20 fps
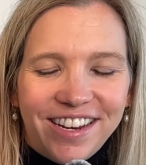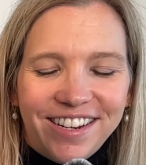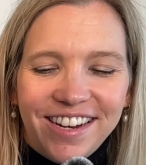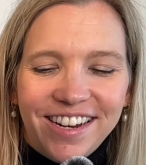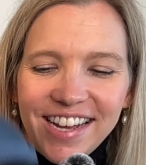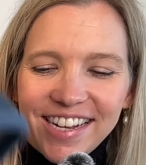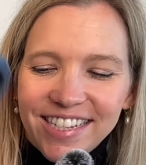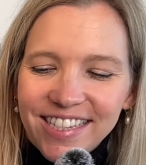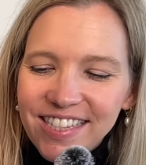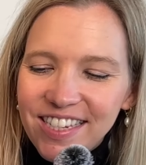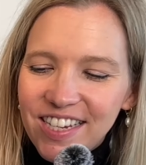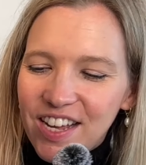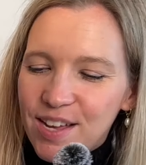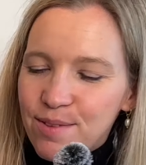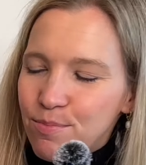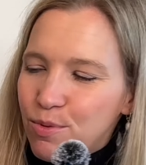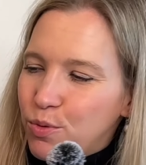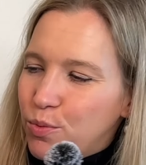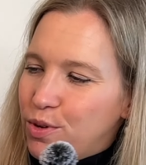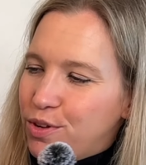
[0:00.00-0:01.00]
next
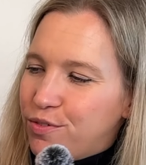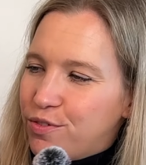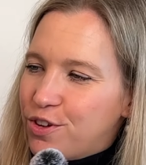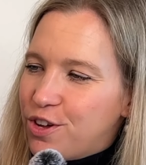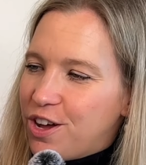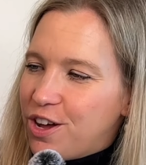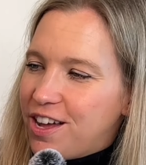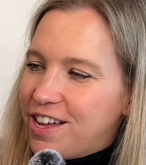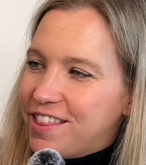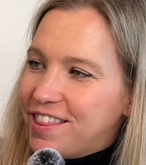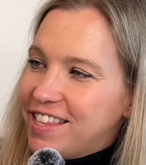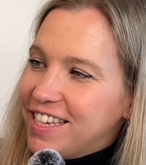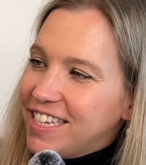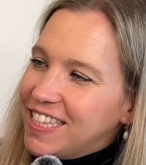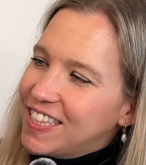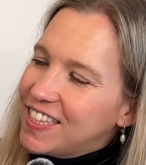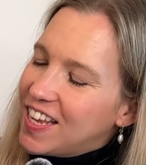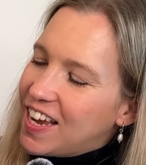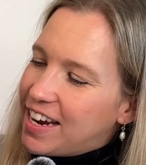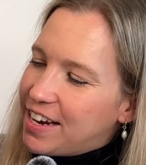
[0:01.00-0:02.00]
up, we've got this
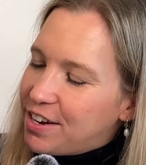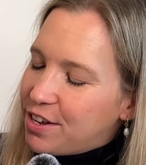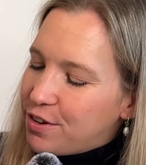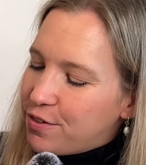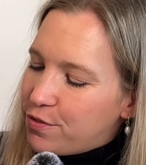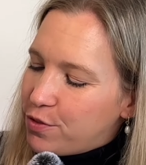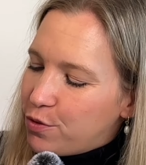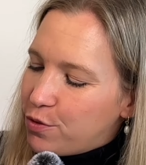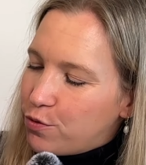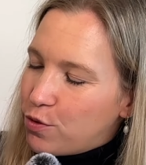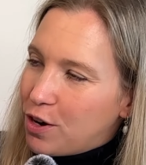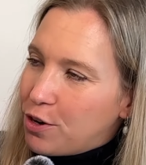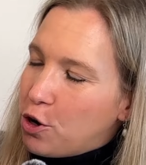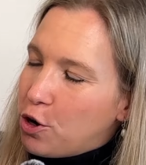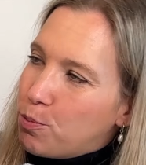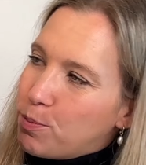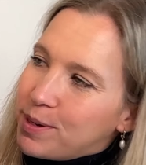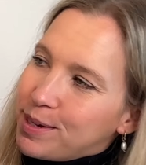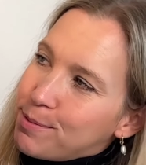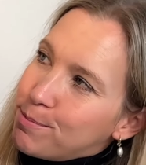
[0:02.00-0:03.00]
side of the front
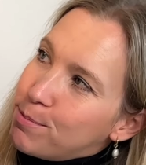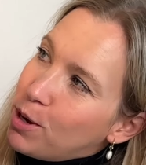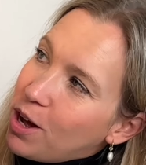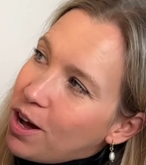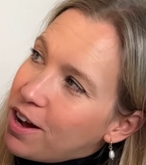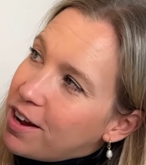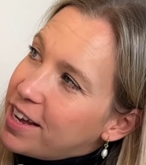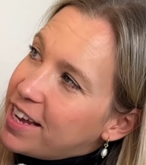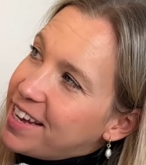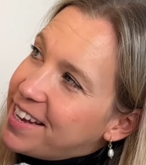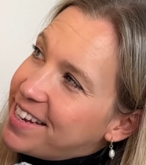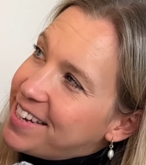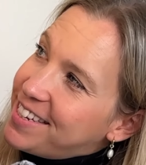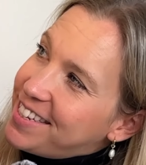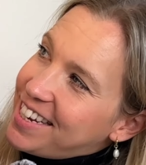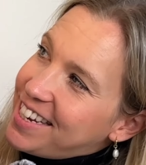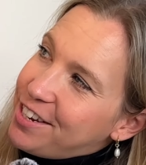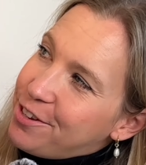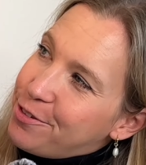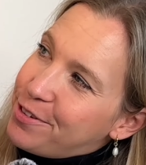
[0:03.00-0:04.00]
opening pocket,
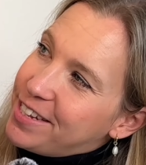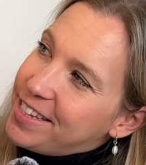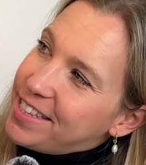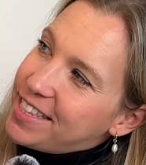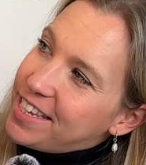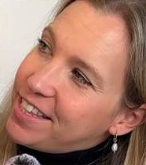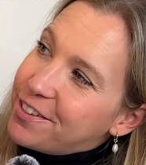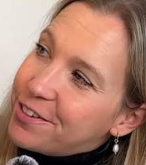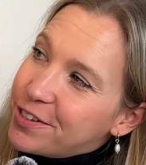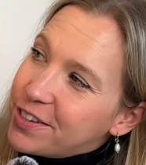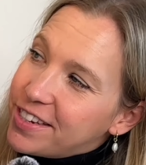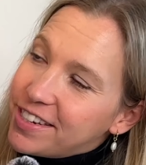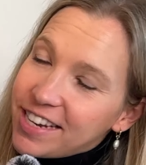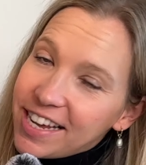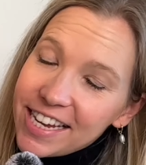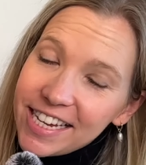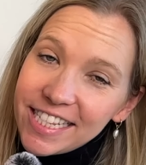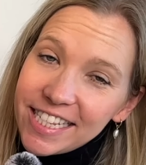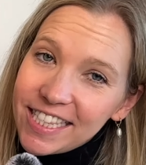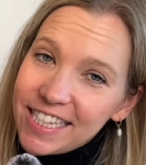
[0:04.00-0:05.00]
and you can see there's a
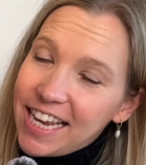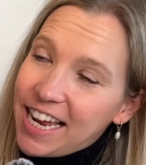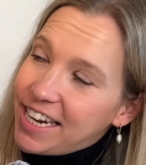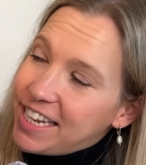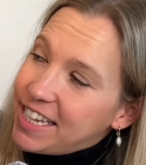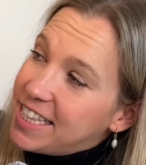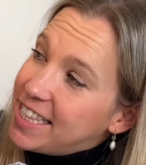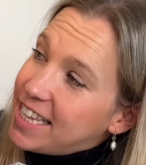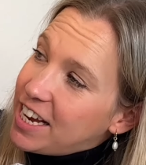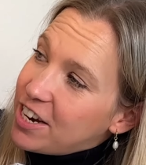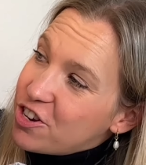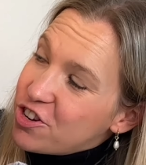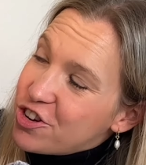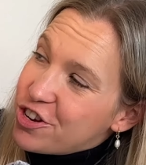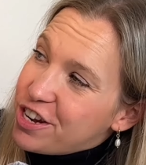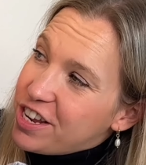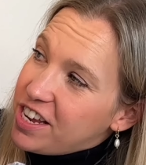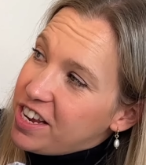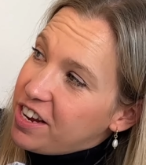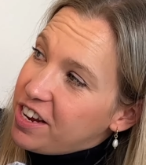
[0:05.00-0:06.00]
nice netted
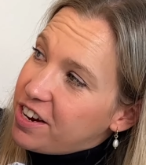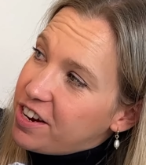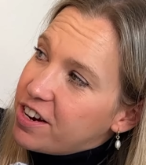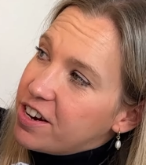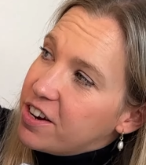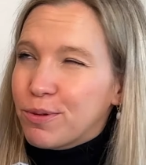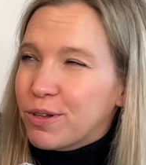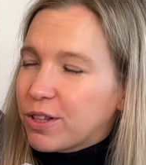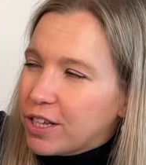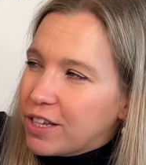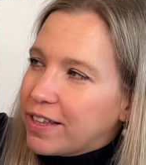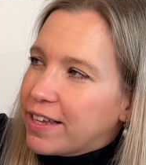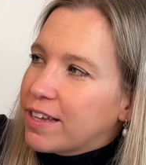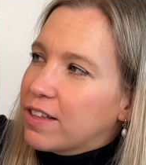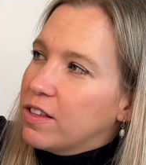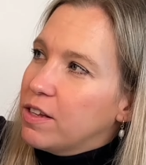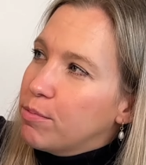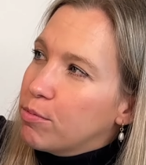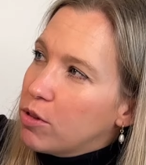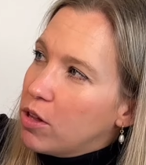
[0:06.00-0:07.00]
section here, like
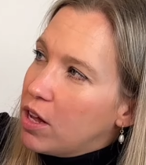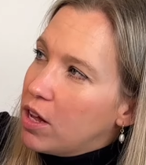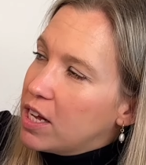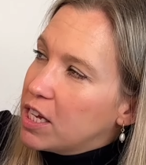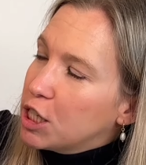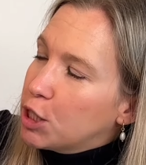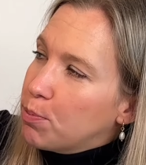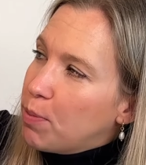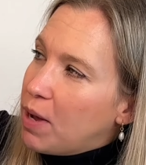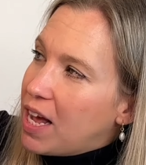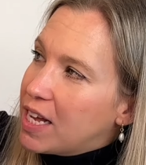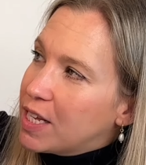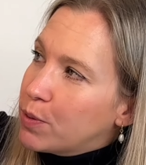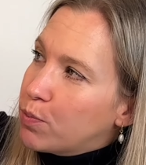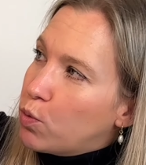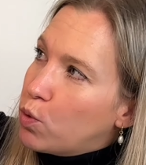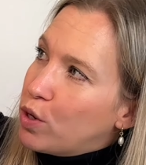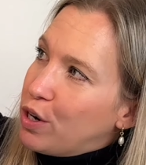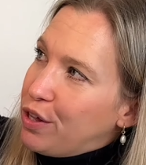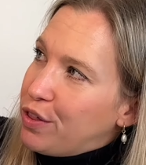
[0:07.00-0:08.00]
lip gloss,
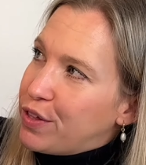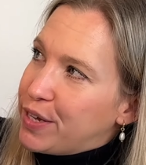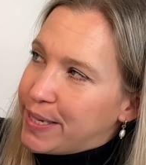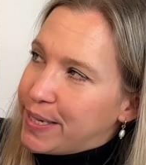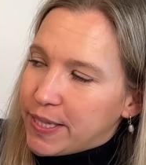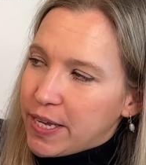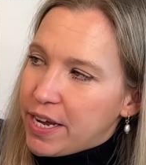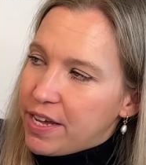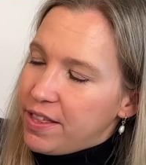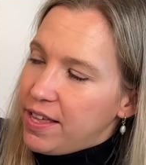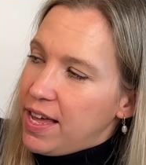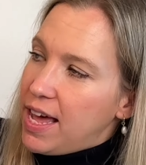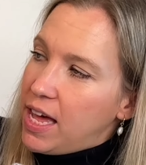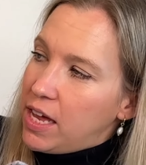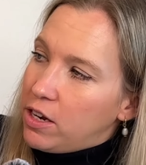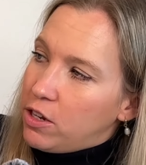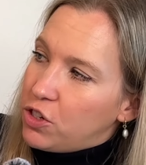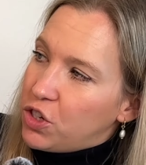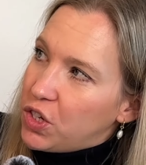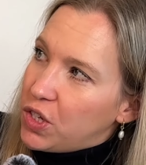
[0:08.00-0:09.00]
passport, things like that.
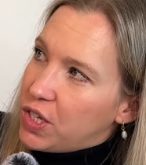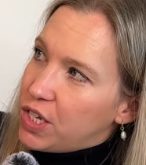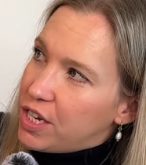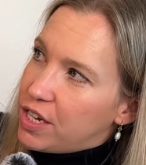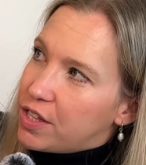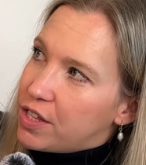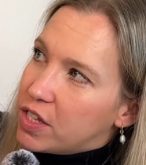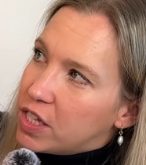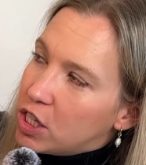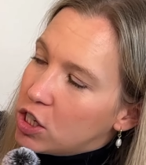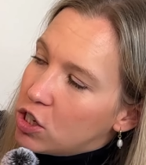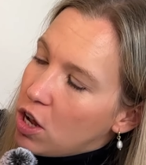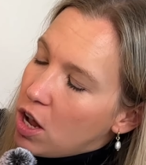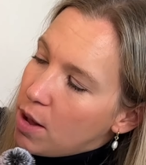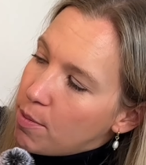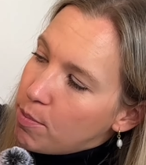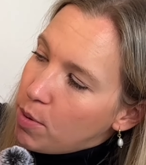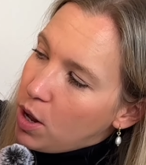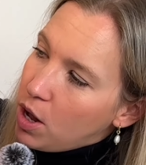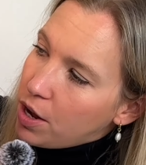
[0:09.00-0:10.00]
I'll just stick in this
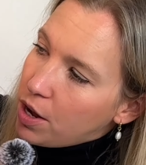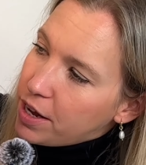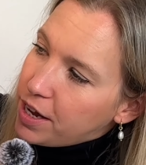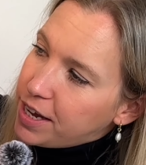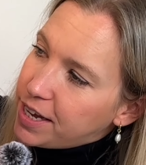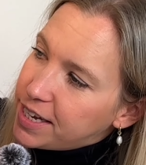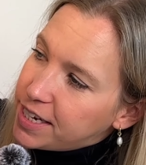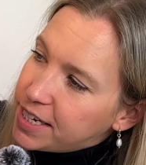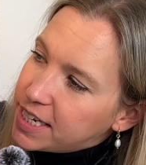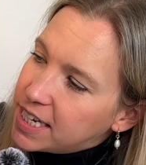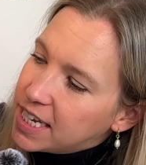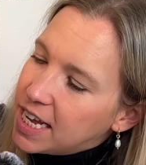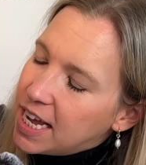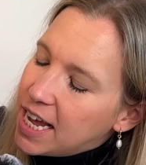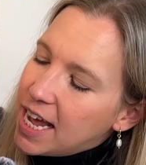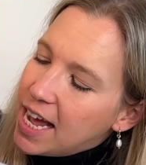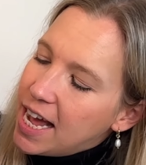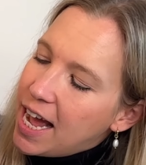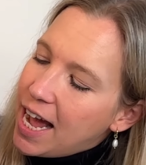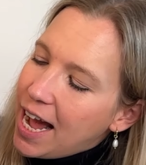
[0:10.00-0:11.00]
top pocket.
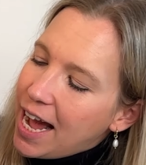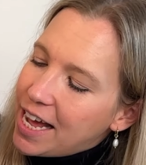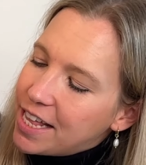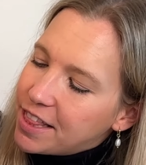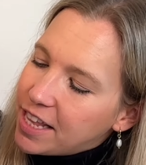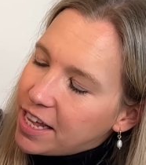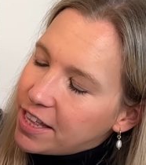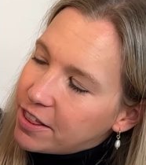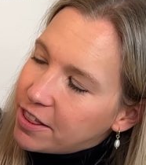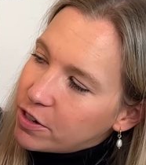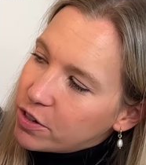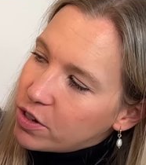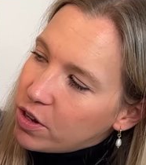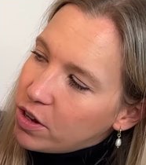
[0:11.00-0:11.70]
And then there's